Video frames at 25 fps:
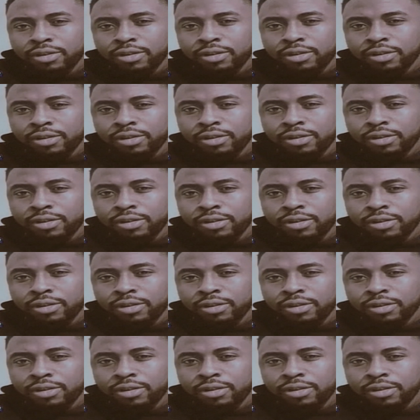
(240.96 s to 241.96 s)

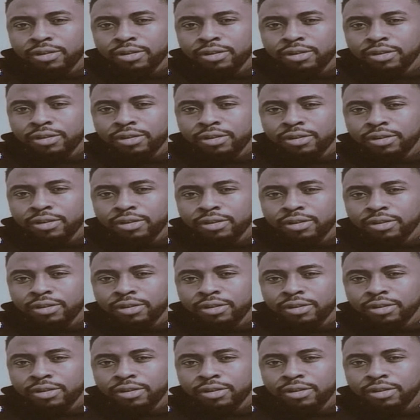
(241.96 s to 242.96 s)

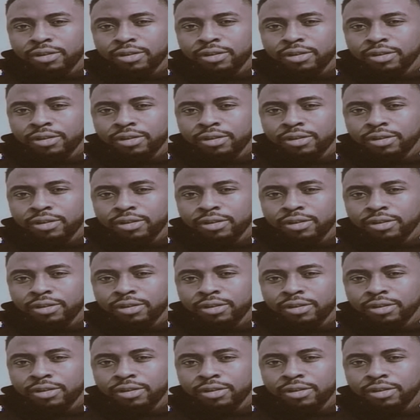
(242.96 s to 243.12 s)
This person isn't speaking.